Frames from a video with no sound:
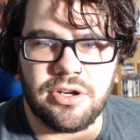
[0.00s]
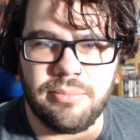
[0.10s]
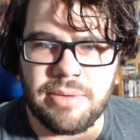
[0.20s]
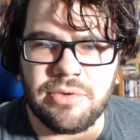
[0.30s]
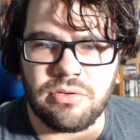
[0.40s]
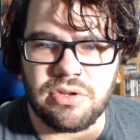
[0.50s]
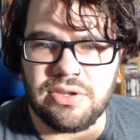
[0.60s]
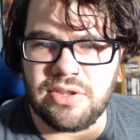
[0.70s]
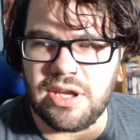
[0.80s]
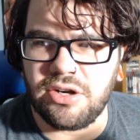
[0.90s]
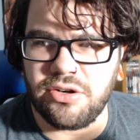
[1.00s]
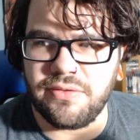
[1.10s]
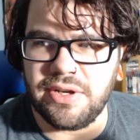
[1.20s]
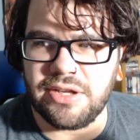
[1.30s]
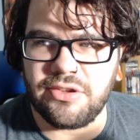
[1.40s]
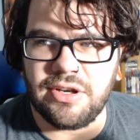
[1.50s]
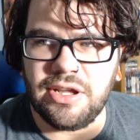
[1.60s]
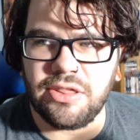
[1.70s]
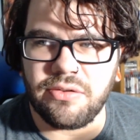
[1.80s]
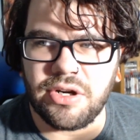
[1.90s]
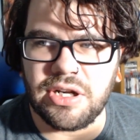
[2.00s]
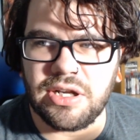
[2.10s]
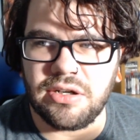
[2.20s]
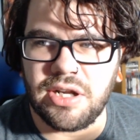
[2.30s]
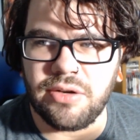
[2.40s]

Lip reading: don't know, maybe a release date. I don't know if they announced it at E3 or not.